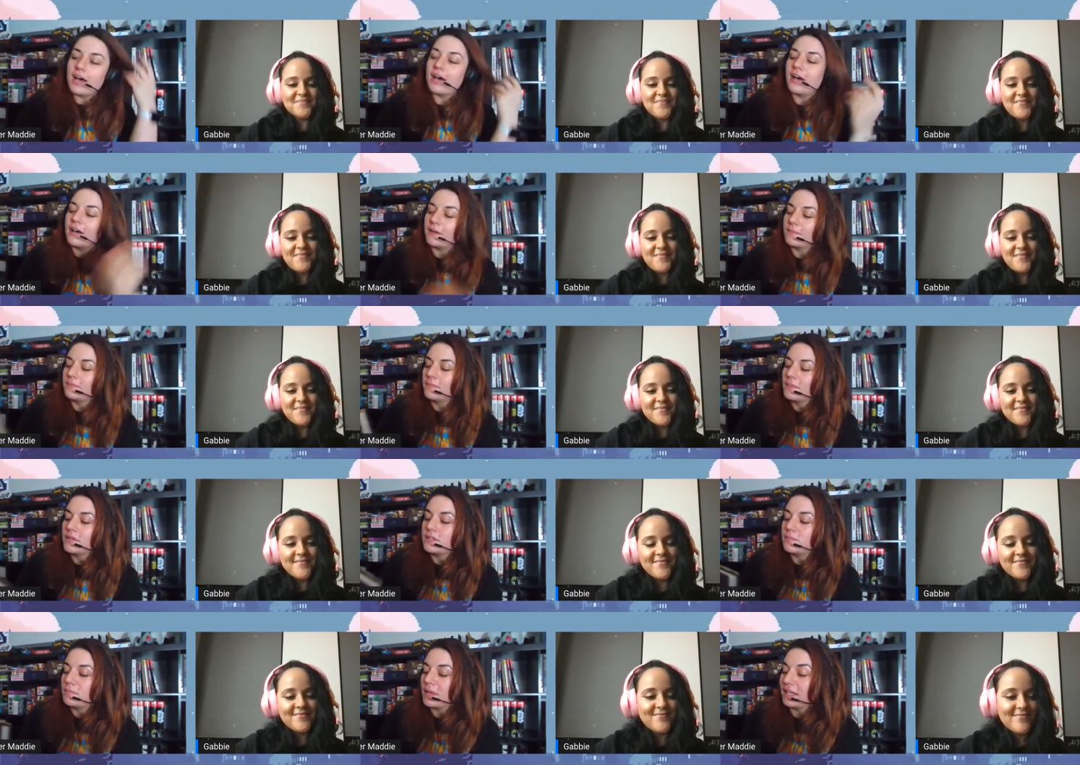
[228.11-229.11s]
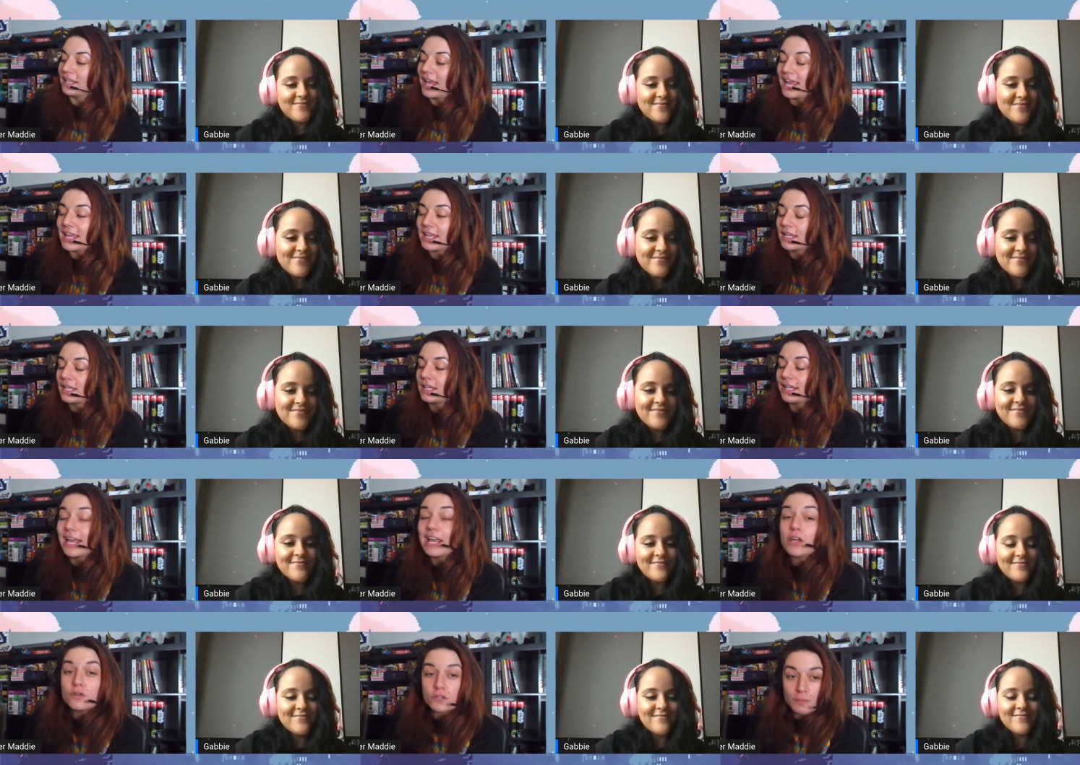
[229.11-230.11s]
Speaker 1: Um, but like
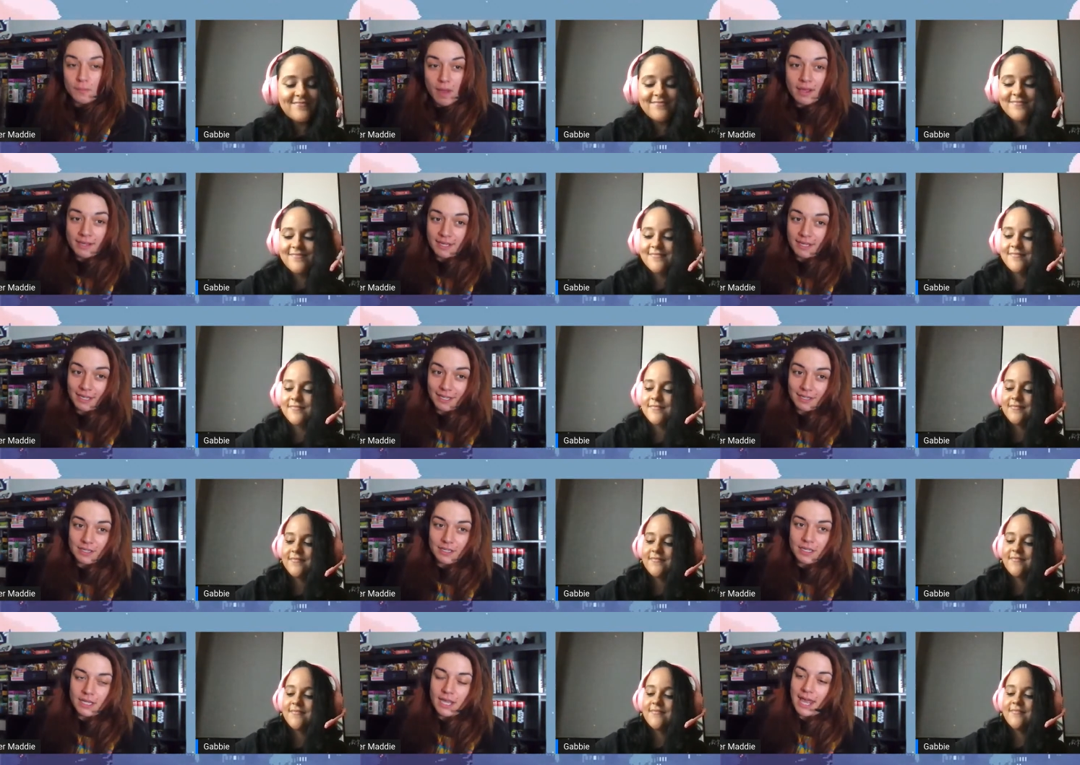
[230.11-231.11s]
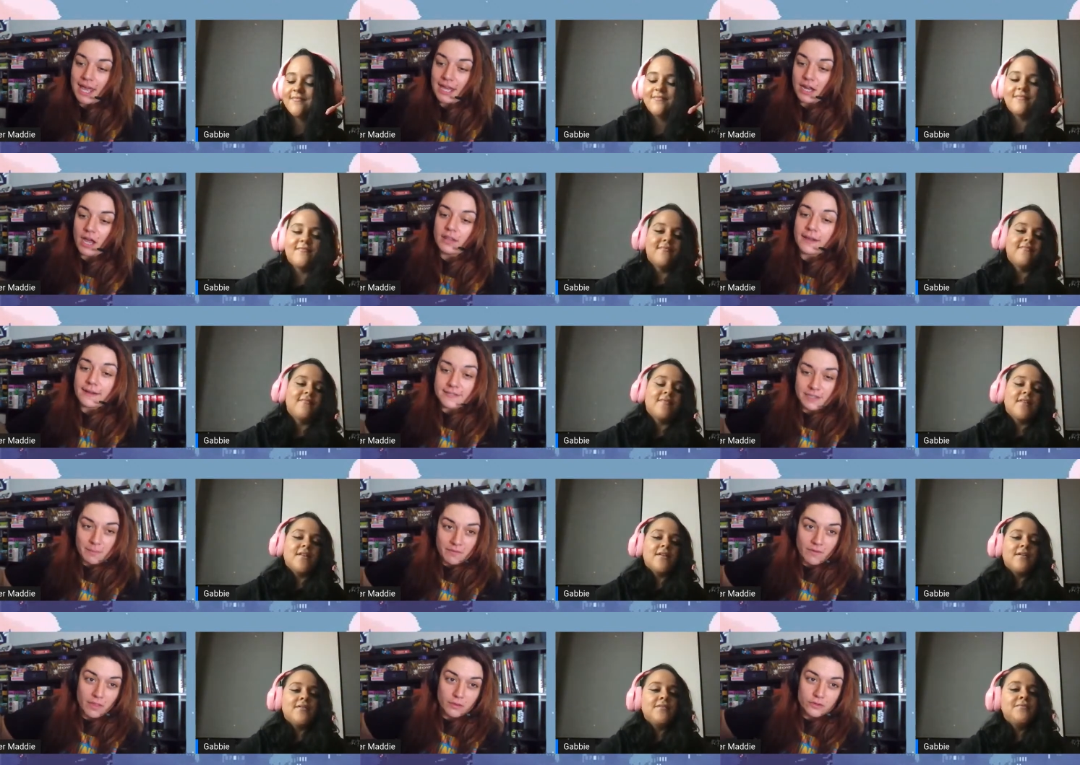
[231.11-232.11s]
like Uzumaki, and unlike
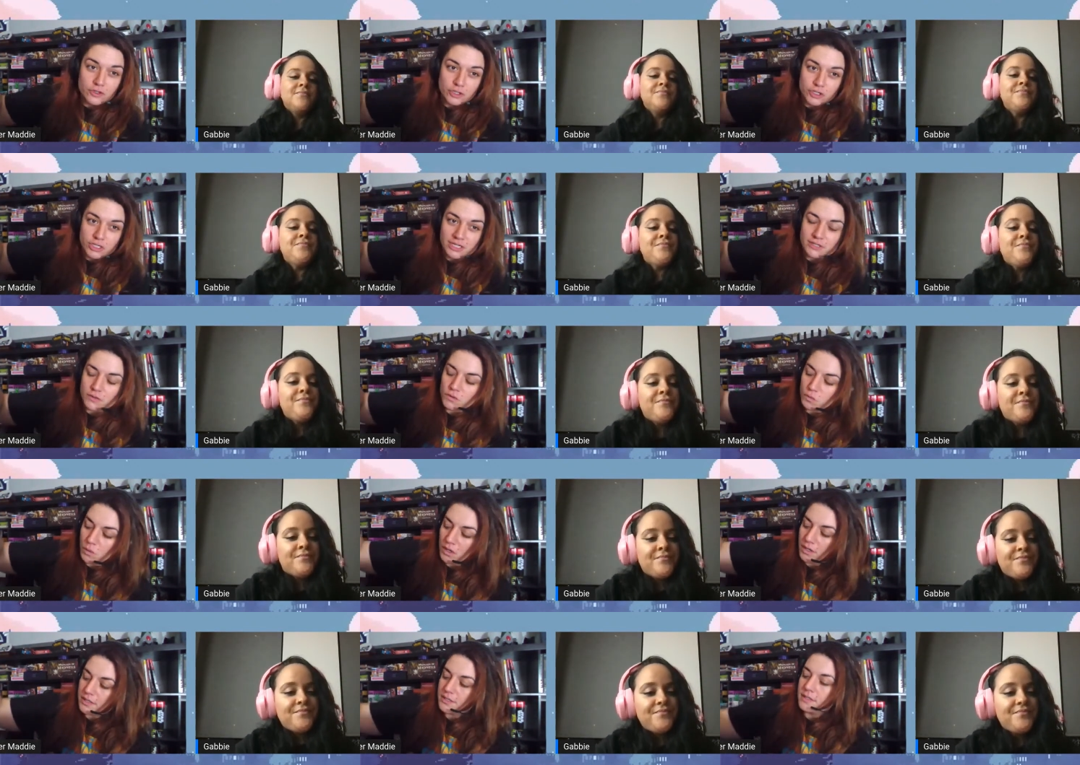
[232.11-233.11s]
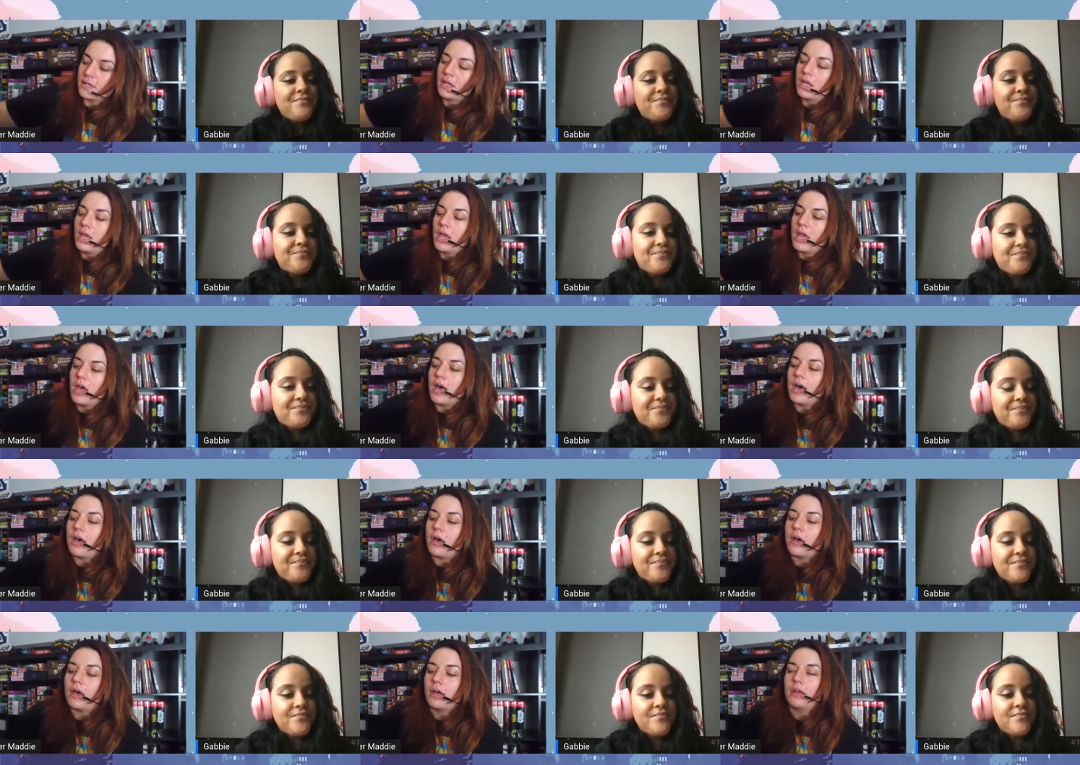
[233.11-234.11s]
some of other Junji Ito's works,
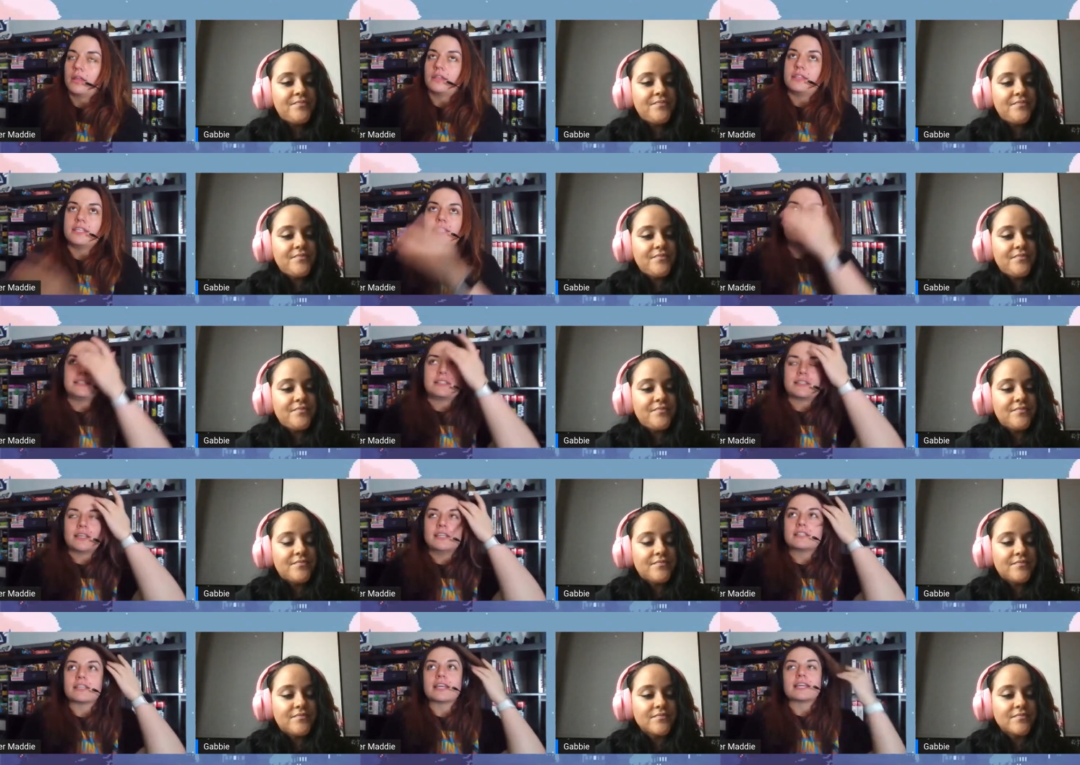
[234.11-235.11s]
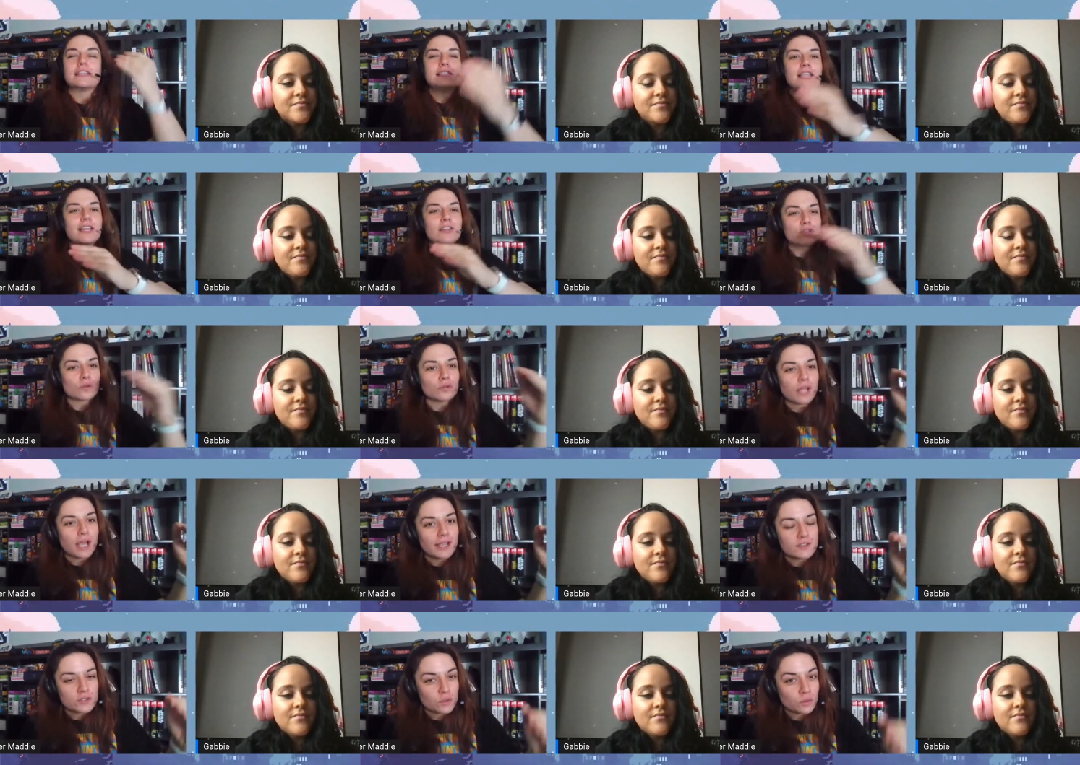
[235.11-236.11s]
uh, this is like a
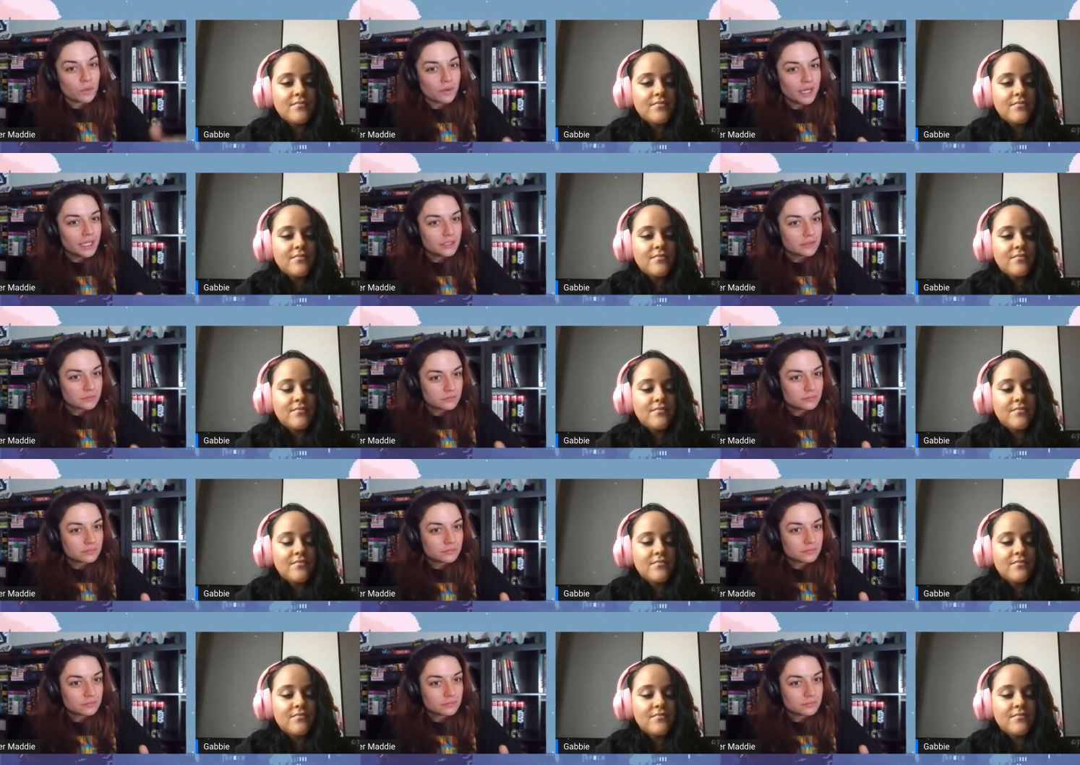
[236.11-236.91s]
centralized story.